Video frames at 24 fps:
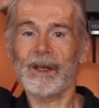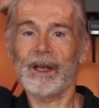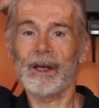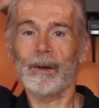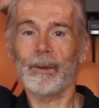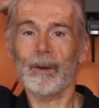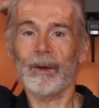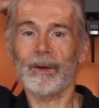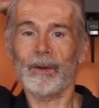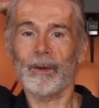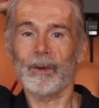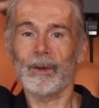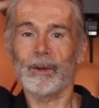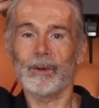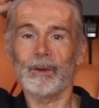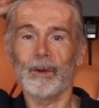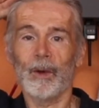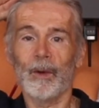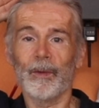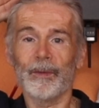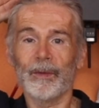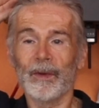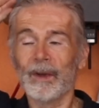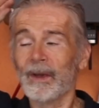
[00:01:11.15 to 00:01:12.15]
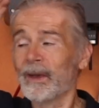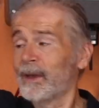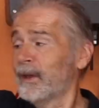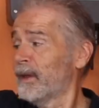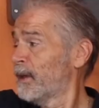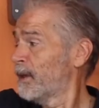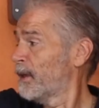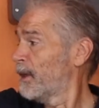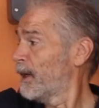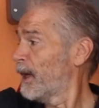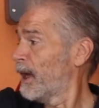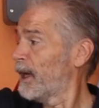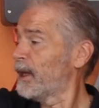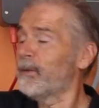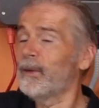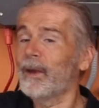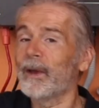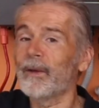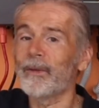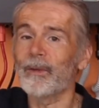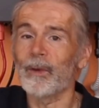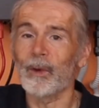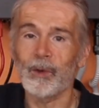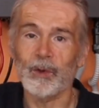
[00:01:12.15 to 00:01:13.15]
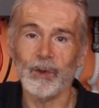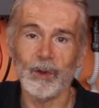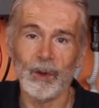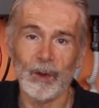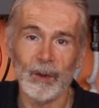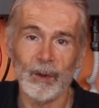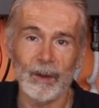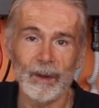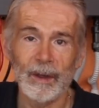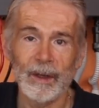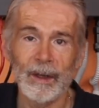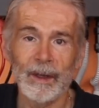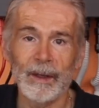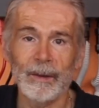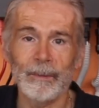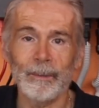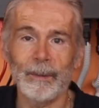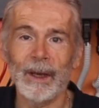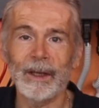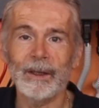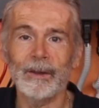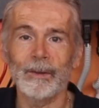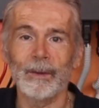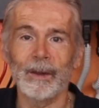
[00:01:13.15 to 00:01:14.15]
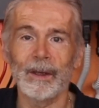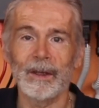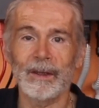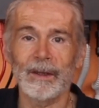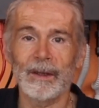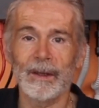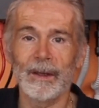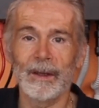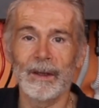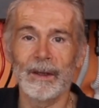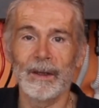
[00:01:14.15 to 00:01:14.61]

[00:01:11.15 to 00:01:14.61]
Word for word: kilowatt on the roof and we have also batteries,